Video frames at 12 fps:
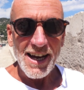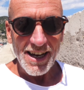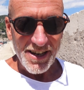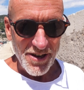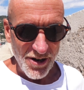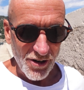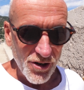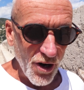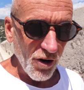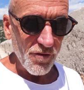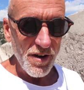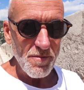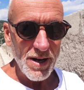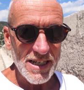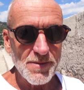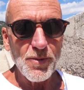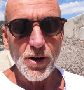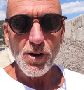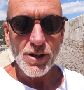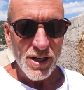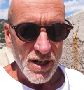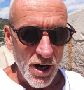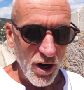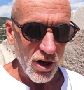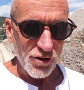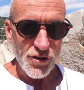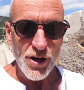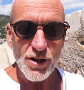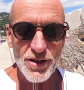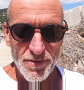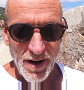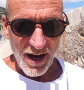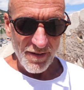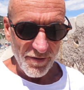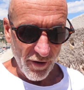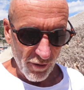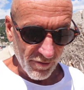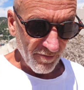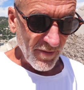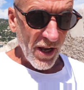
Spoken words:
your COVID passport on your smartphone,